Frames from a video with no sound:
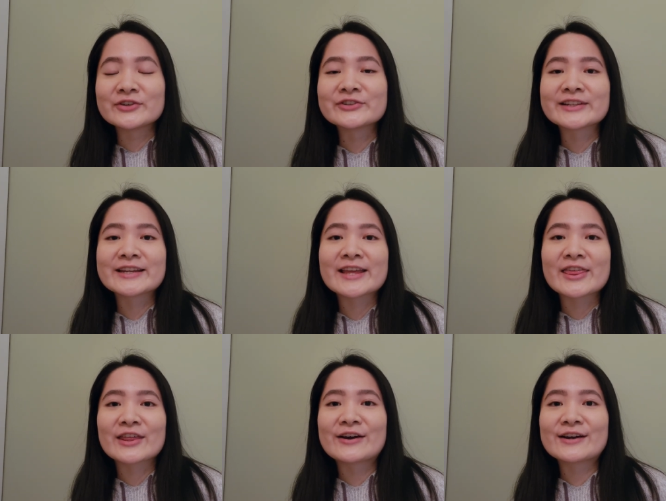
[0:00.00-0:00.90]
really
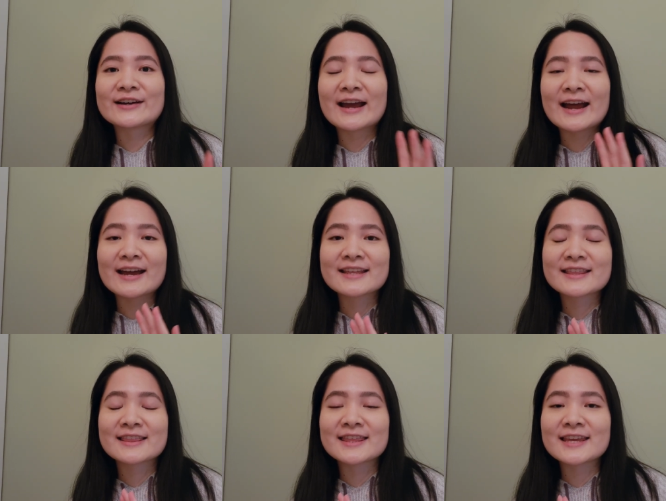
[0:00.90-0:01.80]
thought at
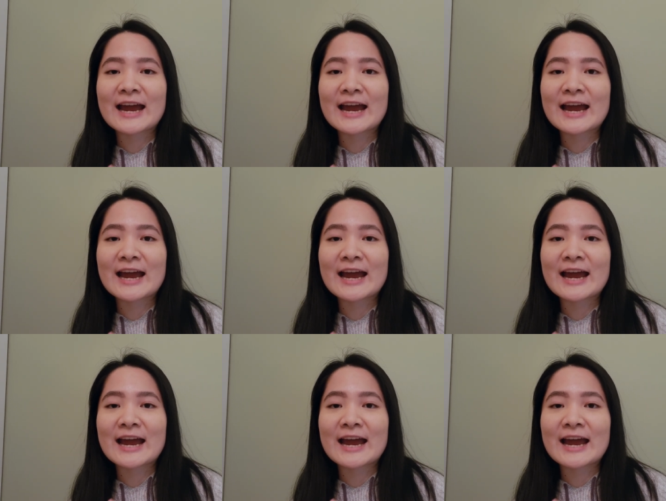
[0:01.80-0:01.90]
the